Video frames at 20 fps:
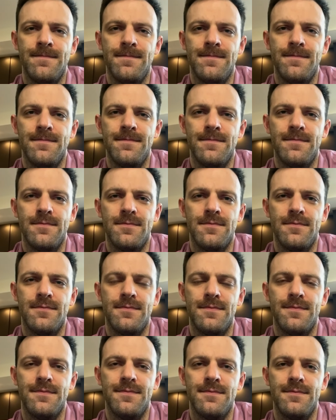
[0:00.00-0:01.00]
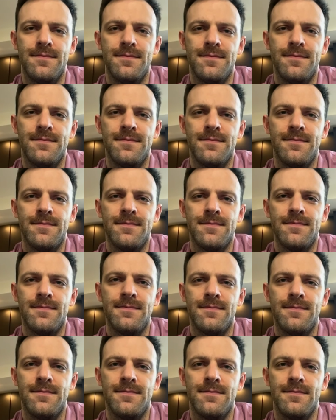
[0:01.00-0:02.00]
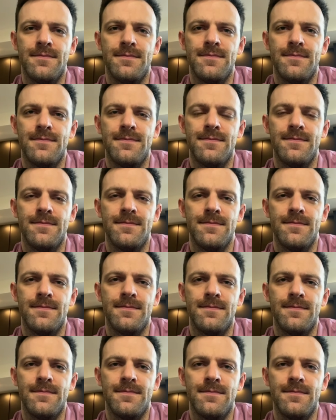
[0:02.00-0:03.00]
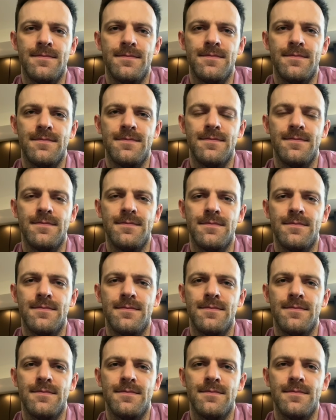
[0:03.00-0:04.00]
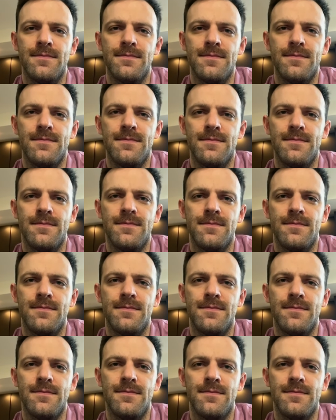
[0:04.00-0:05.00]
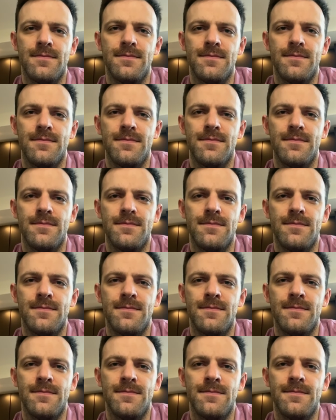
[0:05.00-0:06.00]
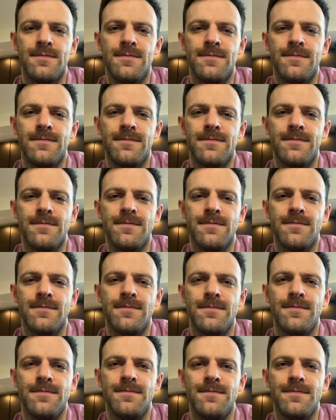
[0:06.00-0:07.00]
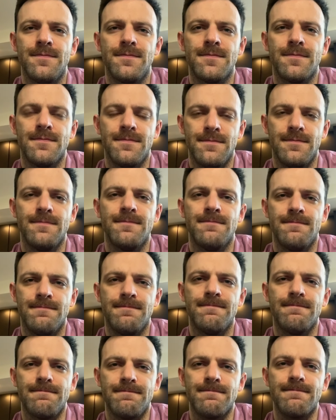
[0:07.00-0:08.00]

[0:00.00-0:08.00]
The person shown says nothing.